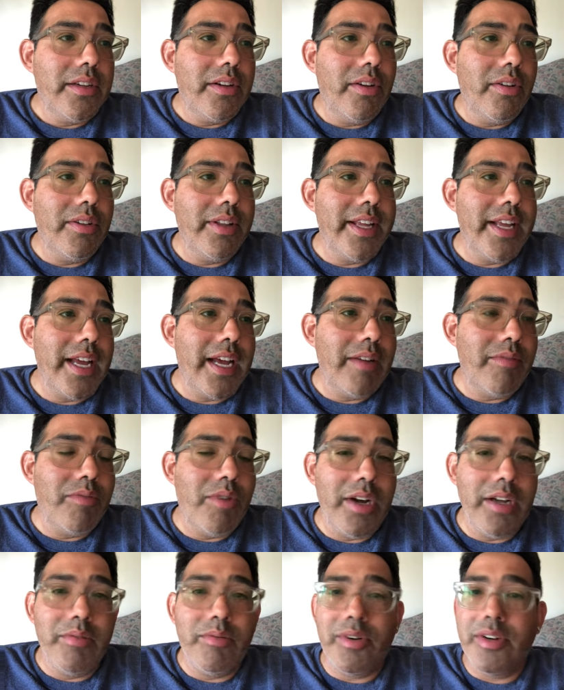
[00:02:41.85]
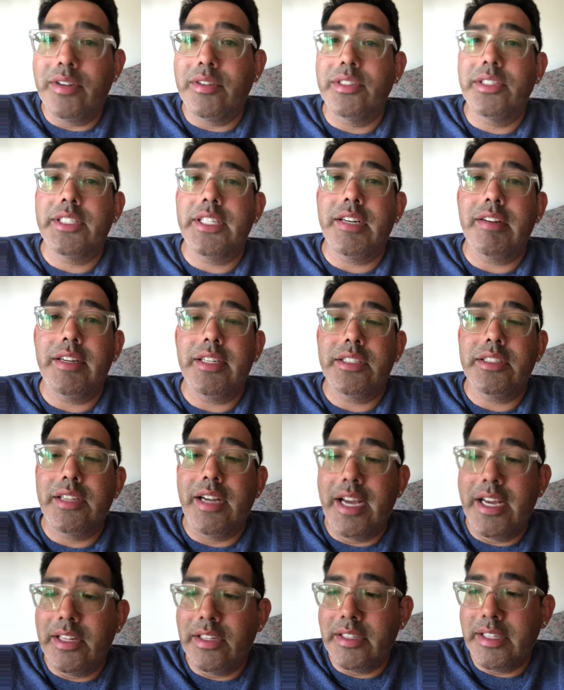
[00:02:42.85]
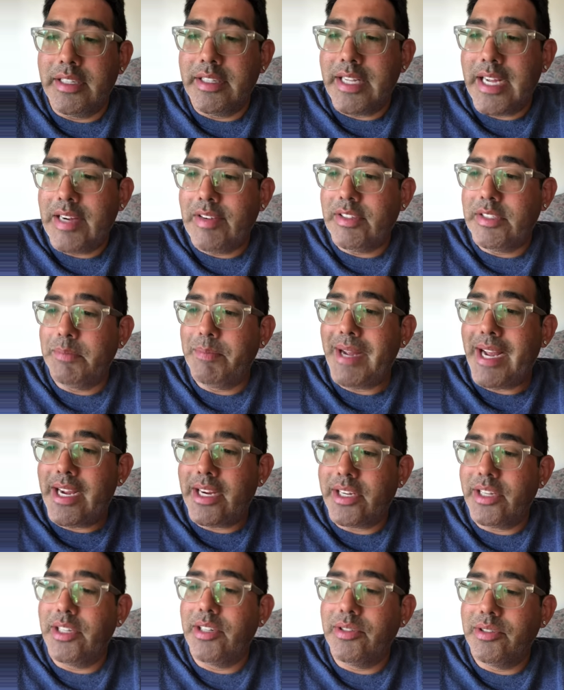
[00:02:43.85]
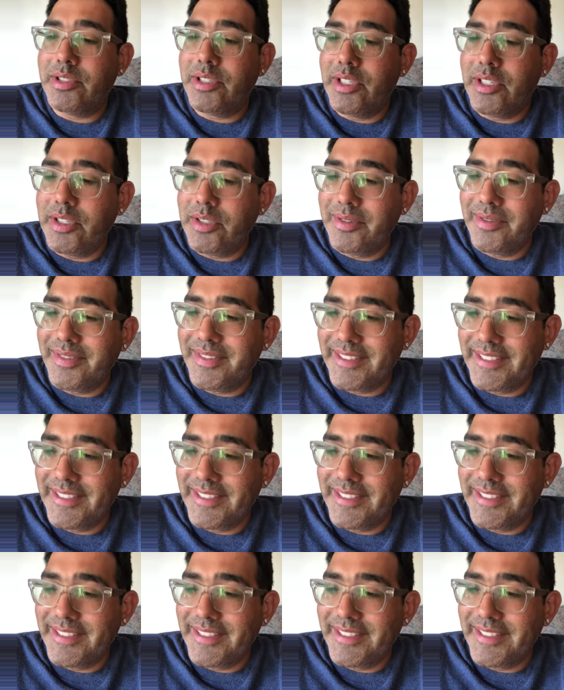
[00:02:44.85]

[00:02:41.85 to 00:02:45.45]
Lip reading: only have one World Series title, and that was back in 02.